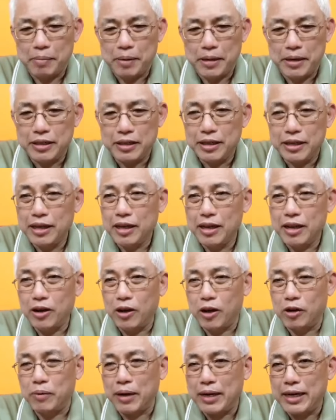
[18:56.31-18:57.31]
means
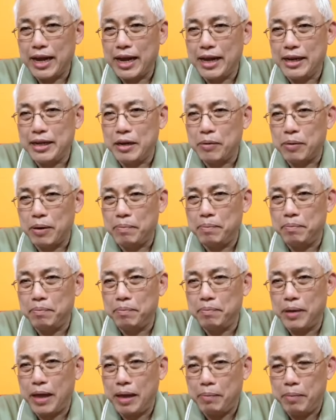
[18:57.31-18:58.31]
on one hand, they want
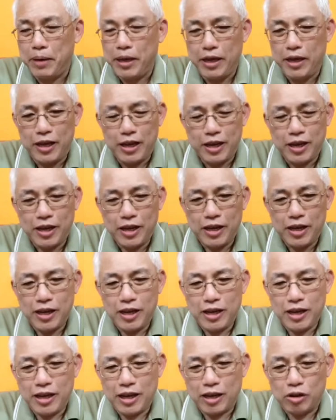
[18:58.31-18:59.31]
PAP
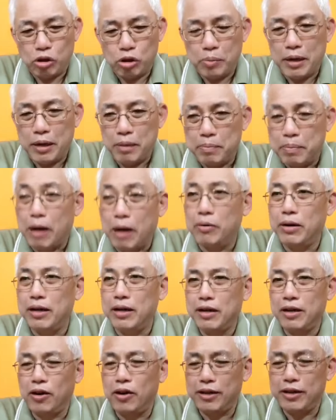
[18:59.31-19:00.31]
to be in power.